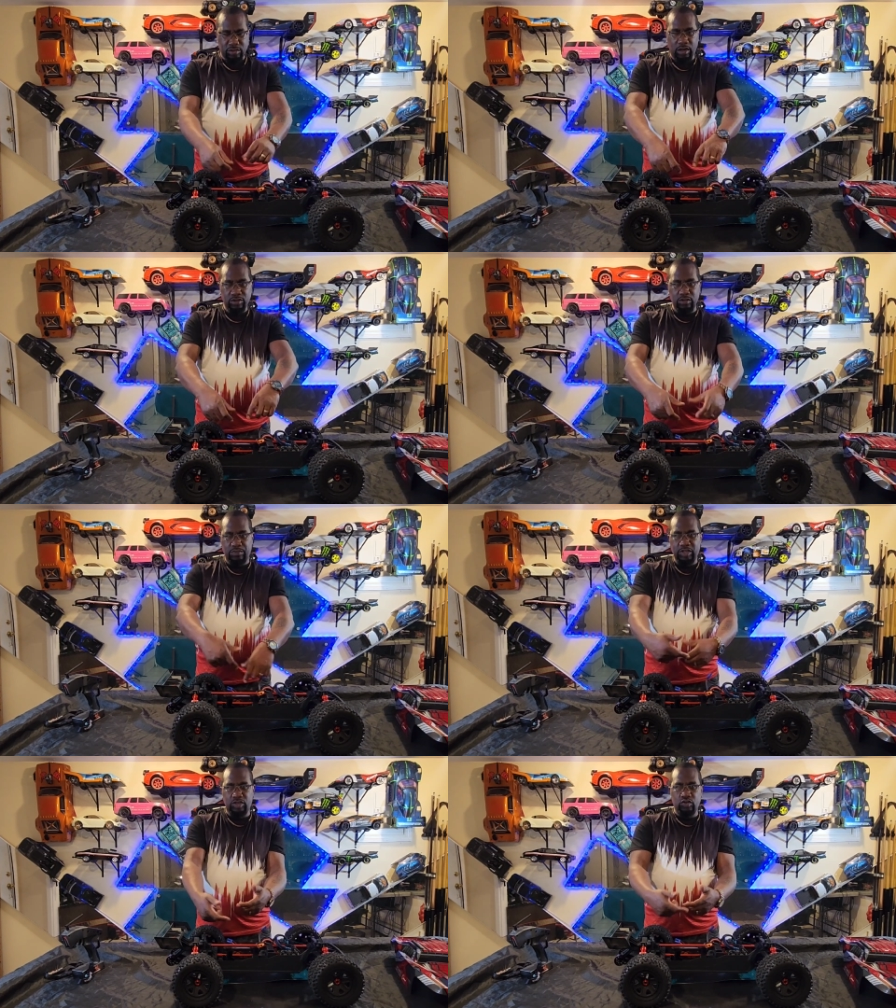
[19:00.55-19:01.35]
You know,
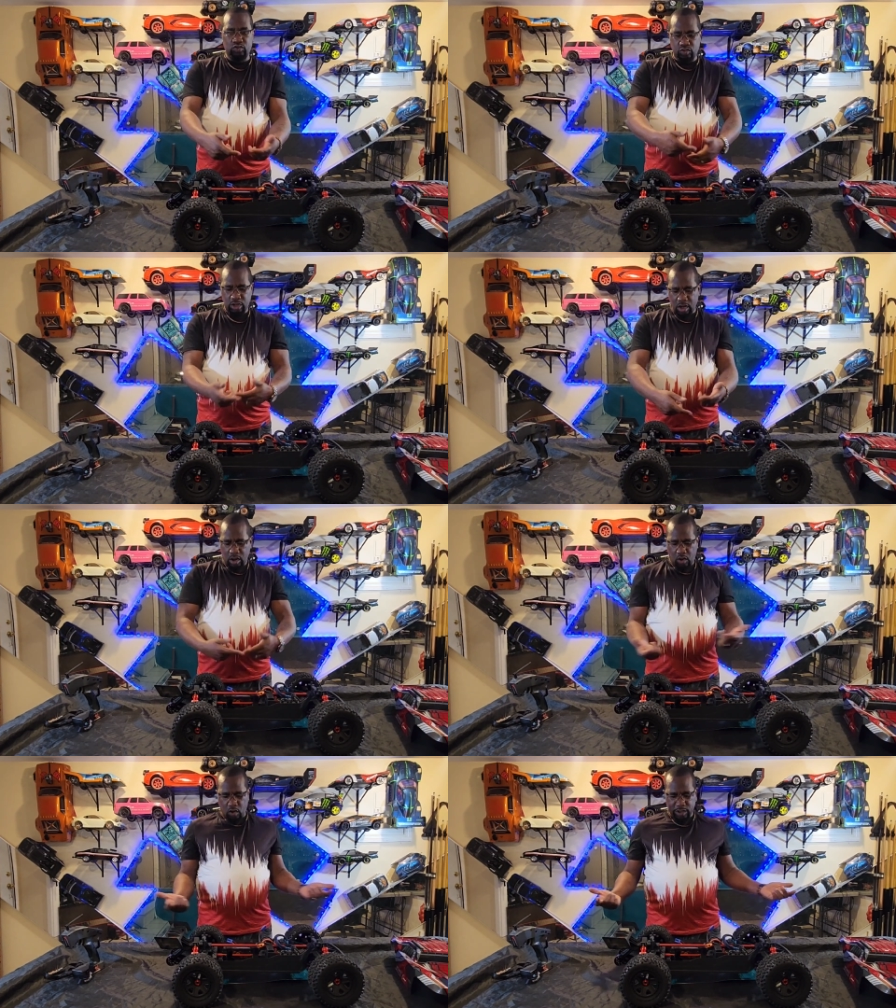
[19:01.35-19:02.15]
you put two
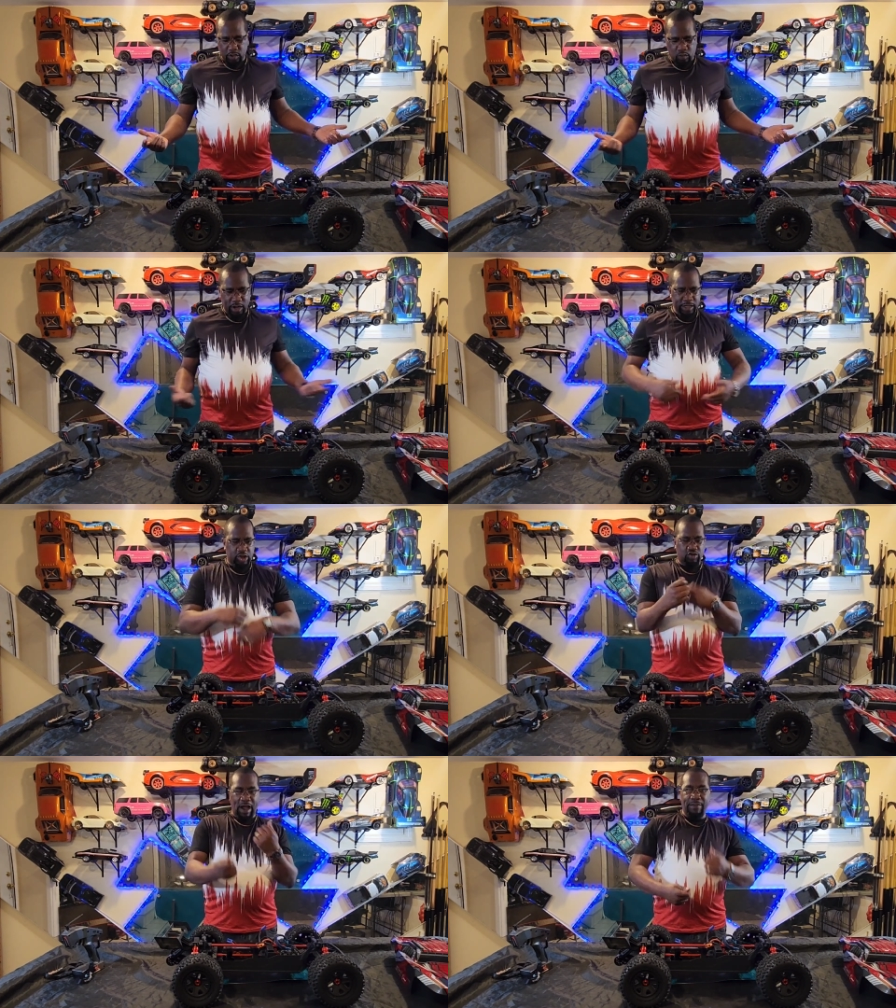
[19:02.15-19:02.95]
on the one
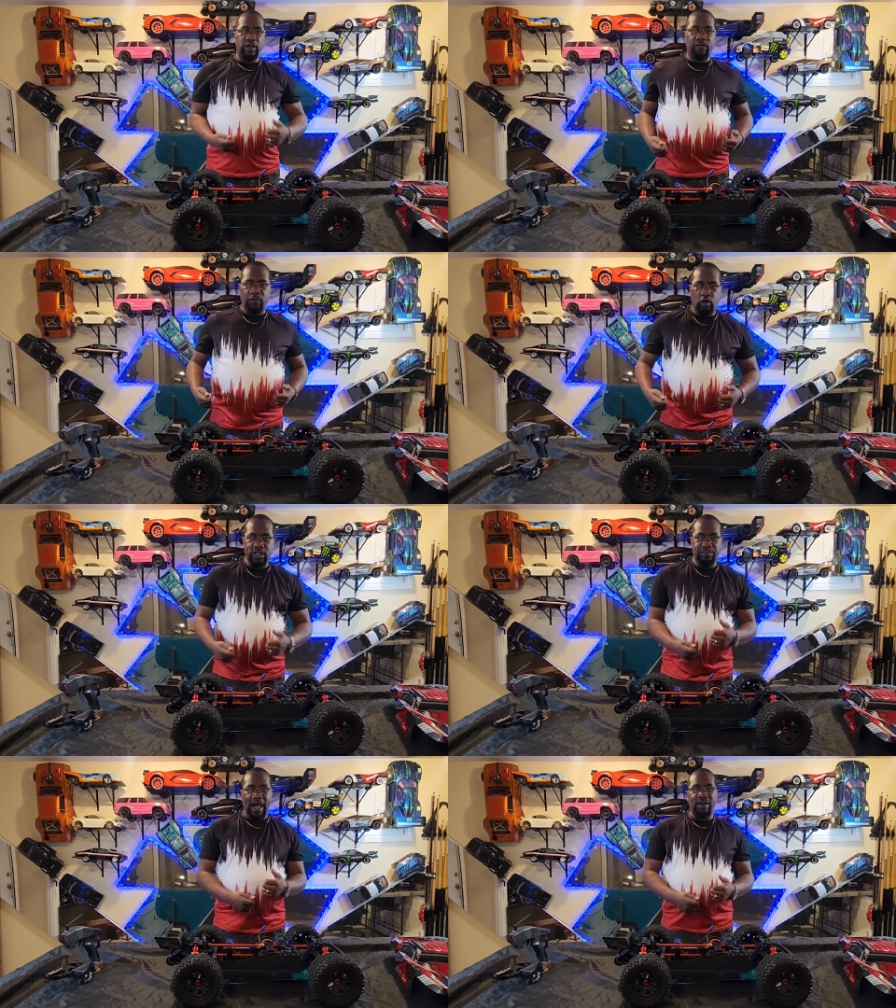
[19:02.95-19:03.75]
to strap your
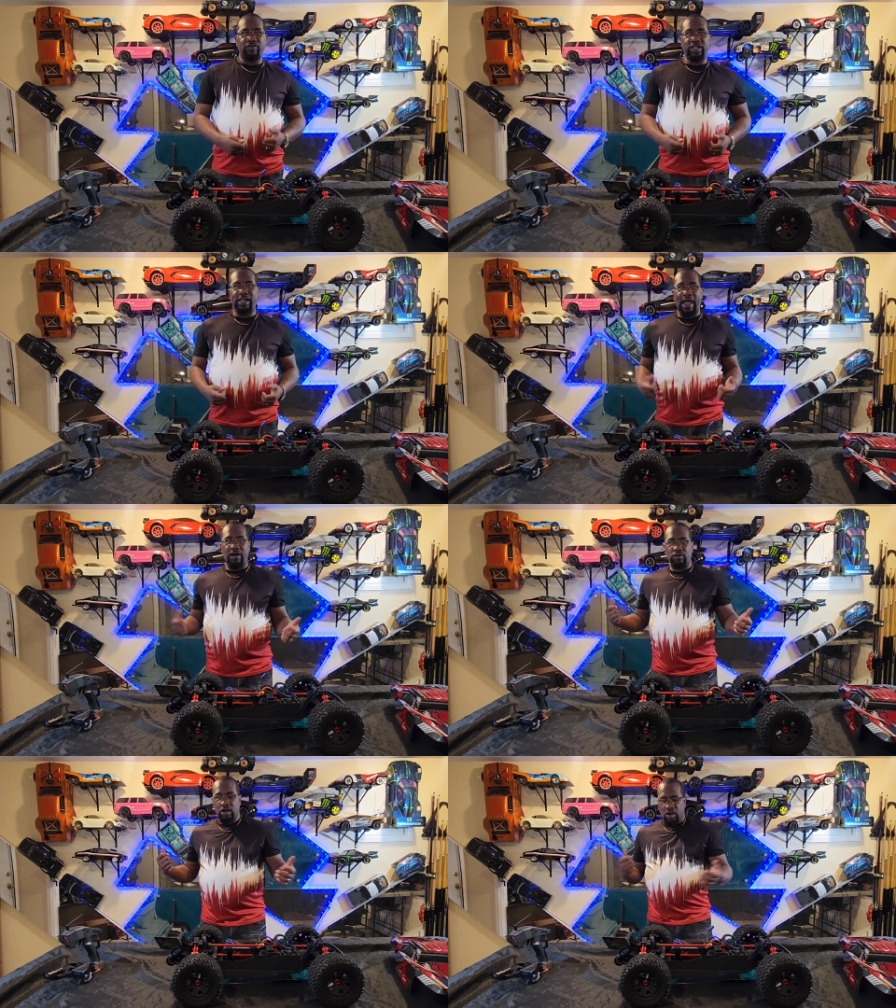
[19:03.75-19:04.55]
4S battery
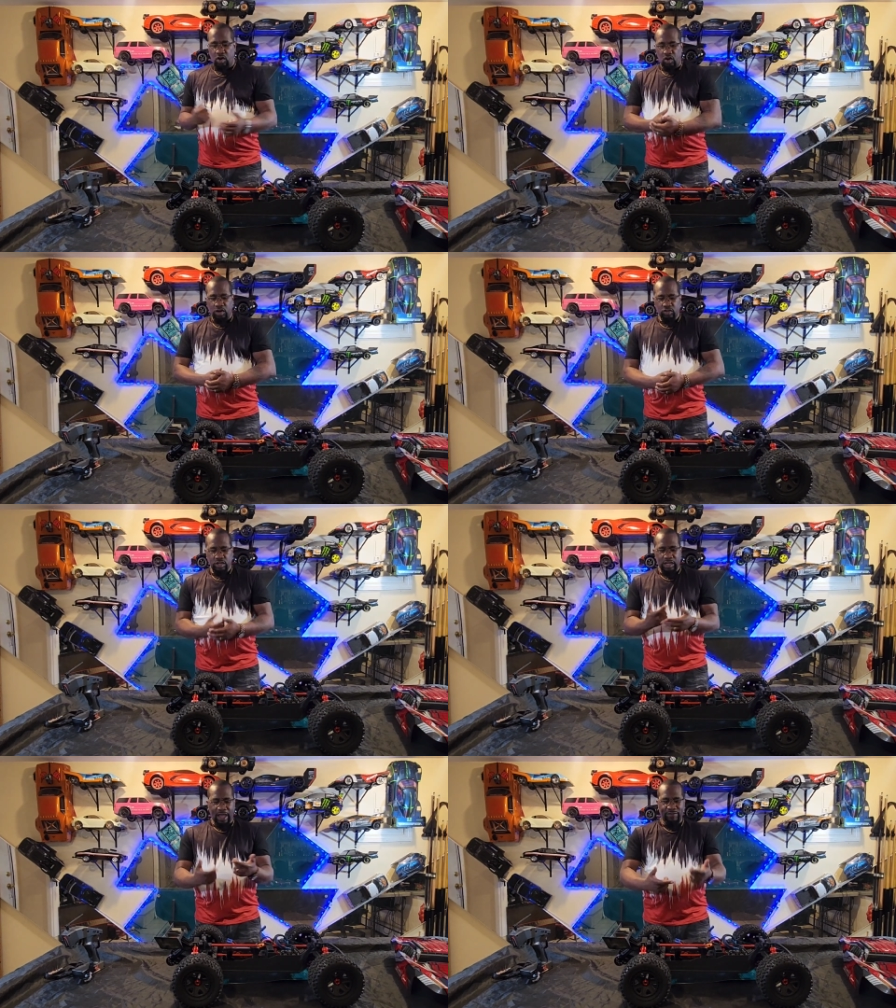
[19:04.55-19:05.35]
down or
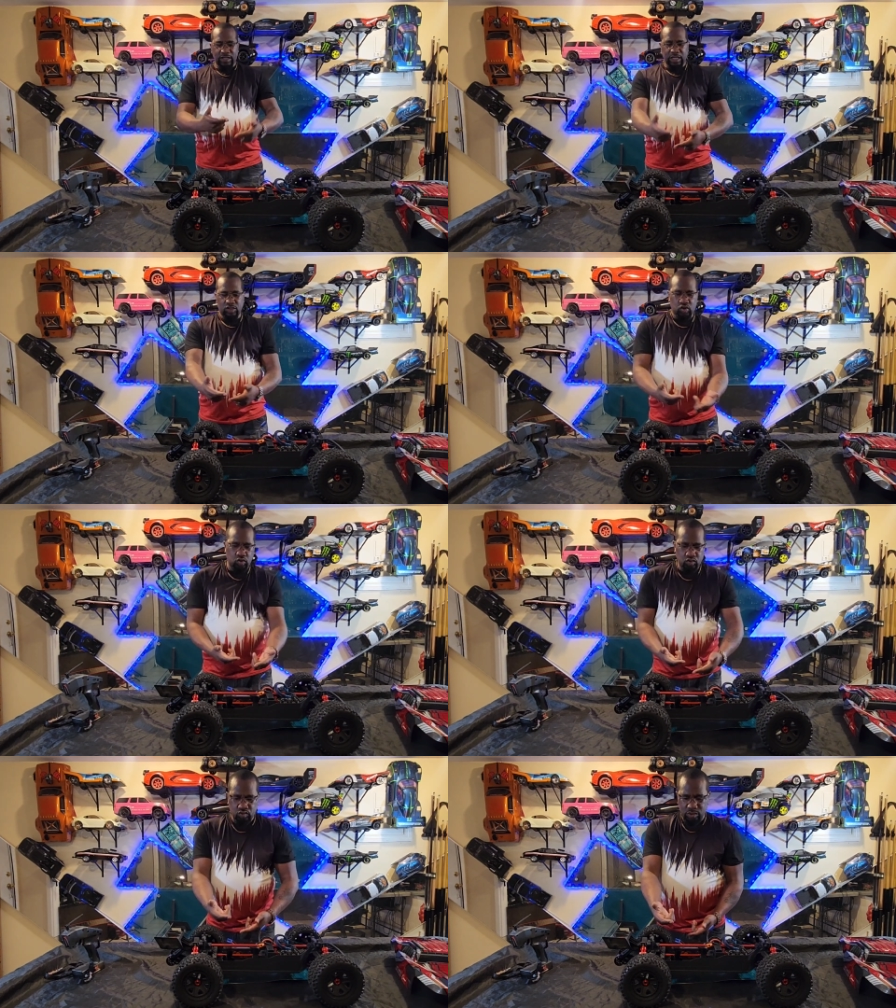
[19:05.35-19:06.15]
you're going to have to get
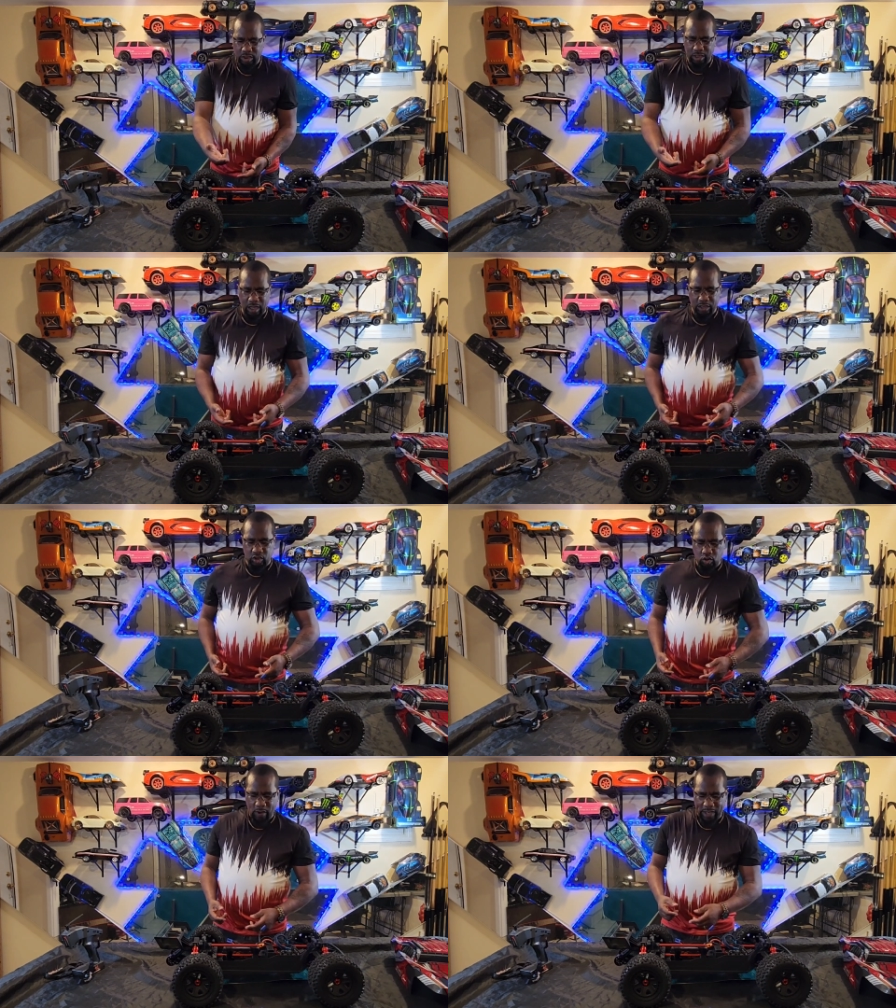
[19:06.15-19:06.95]
two
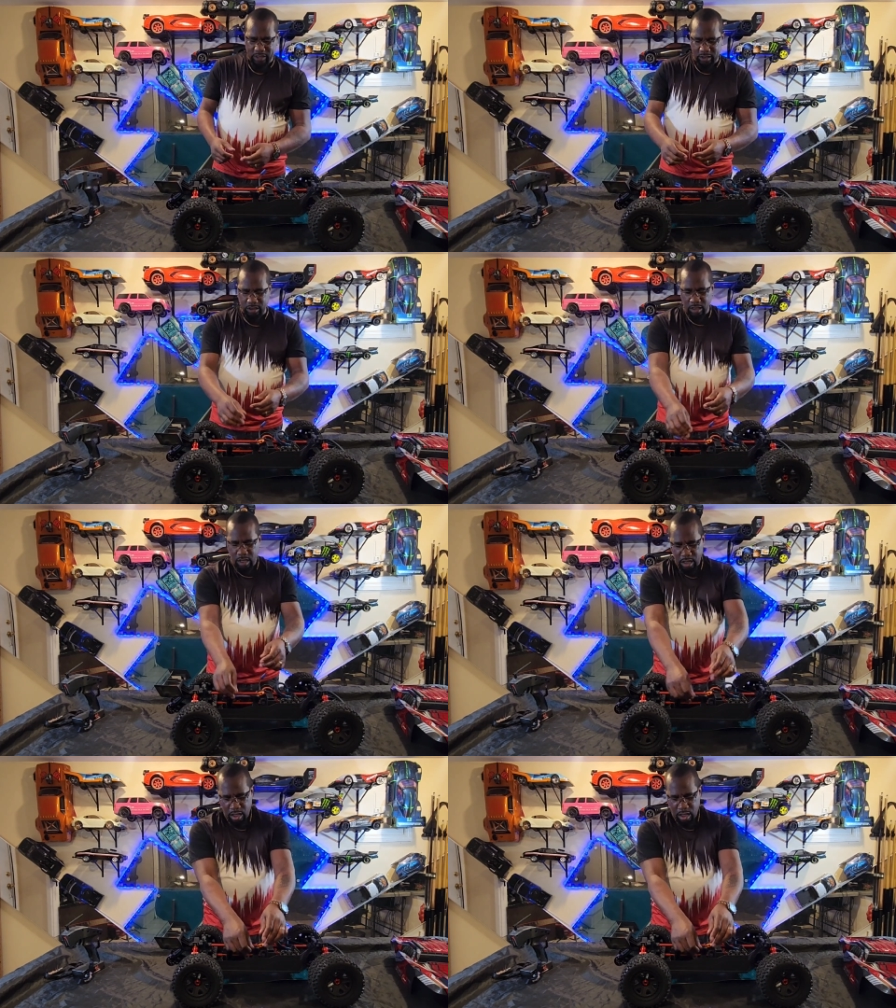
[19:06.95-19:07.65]
uh, 2Ss.